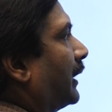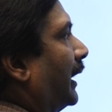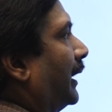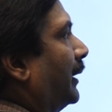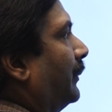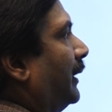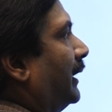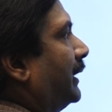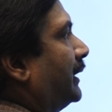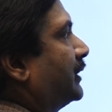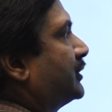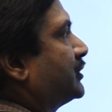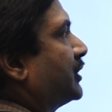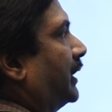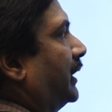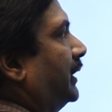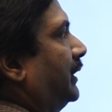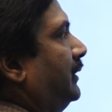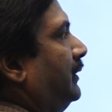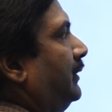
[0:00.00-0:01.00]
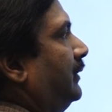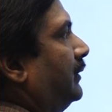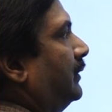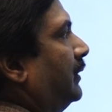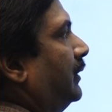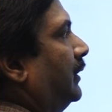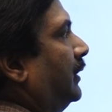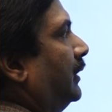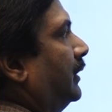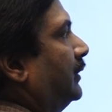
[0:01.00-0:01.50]
kinematic chain,
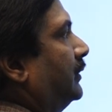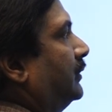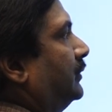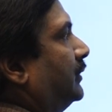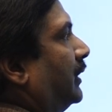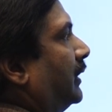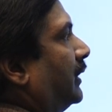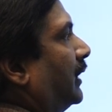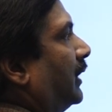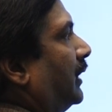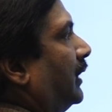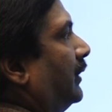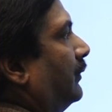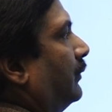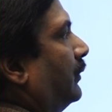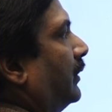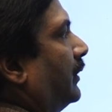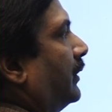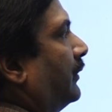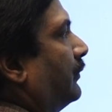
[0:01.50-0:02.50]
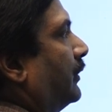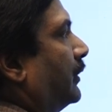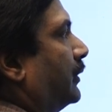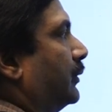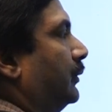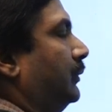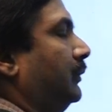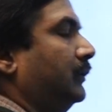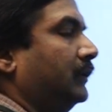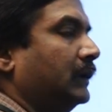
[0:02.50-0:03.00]
generally we refer
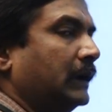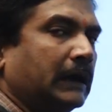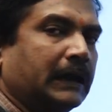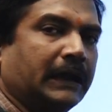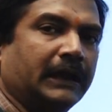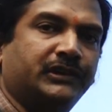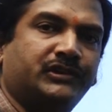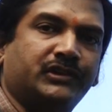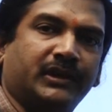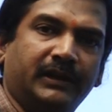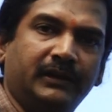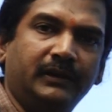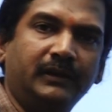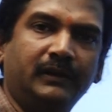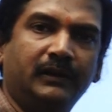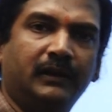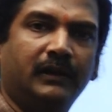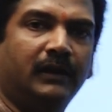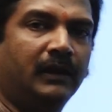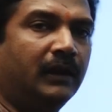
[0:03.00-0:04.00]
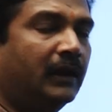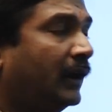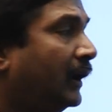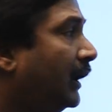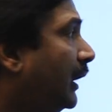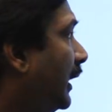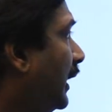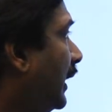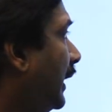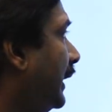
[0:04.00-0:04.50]
to K chain.
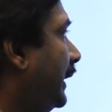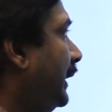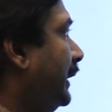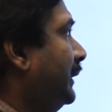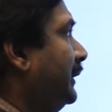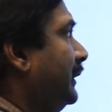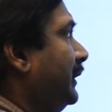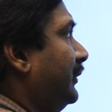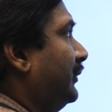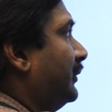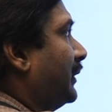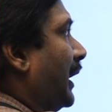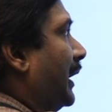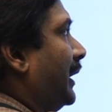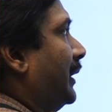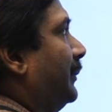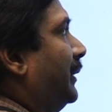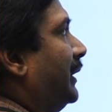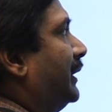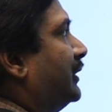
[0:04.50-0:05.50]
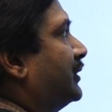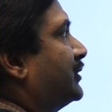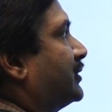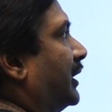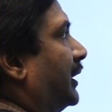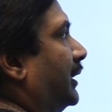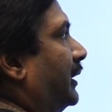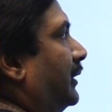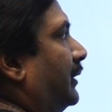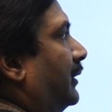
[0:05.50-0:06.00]
In this kinematic
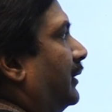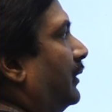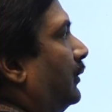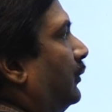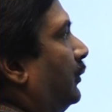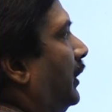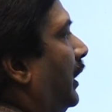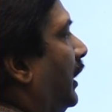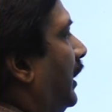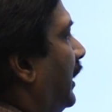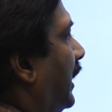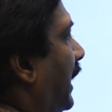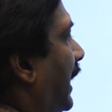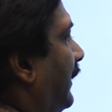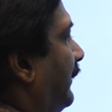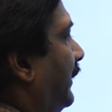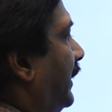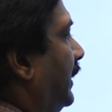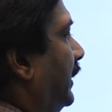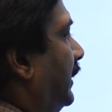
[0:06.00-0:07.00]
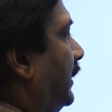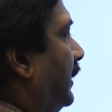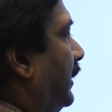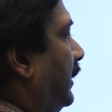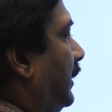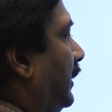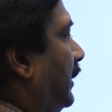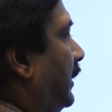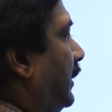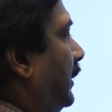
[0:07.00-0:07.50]
chain, we are having
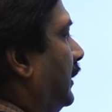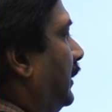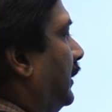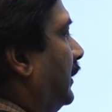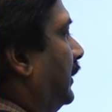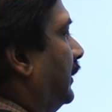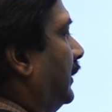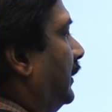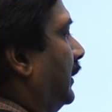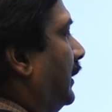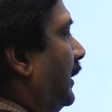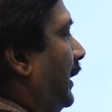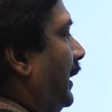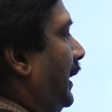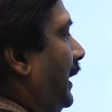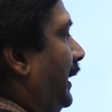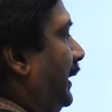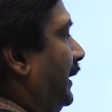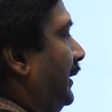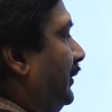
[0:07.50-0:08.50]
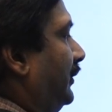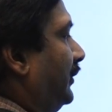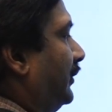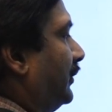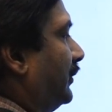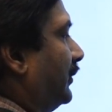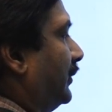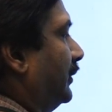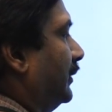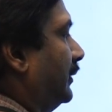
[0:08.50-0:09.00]

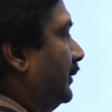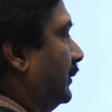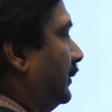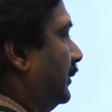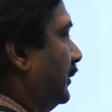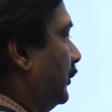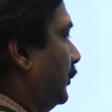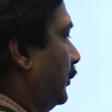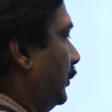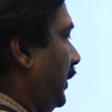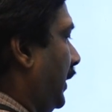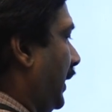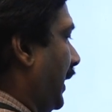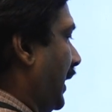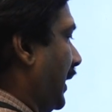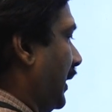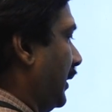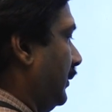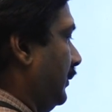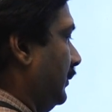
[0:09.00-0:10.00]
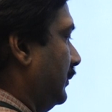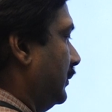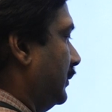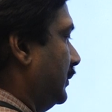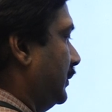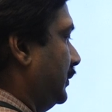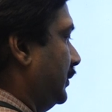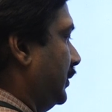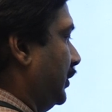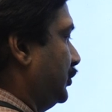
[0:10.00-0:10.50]
links, we have
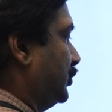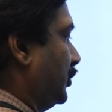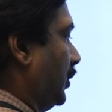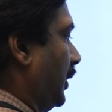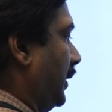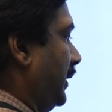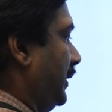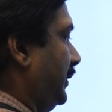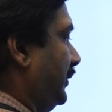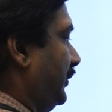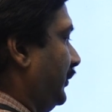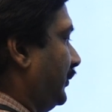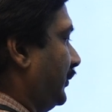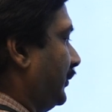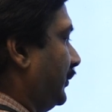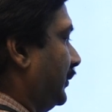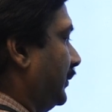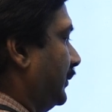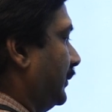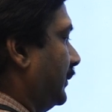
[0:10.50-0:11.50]
the joints.